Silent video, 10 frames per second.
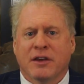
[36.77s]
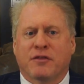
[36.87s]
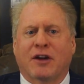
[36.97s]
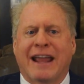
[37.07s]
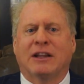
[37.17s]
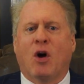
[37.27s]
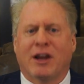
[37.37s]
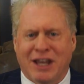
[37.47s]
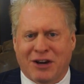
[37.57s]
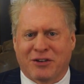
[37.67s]
for 8
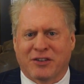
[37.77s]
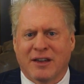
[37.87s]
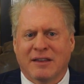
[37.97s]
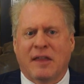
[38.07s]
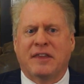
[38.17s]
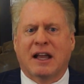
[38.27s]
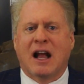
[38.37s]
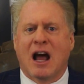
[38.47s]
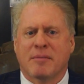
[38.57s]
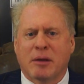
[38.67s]
long years that the
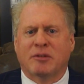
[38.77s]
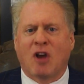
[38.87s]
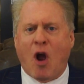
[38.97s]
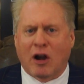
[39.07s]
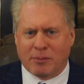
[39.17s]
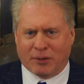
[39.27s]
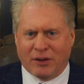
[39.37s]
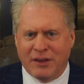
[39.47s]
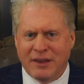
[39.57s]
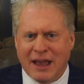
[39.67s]
economy was horrible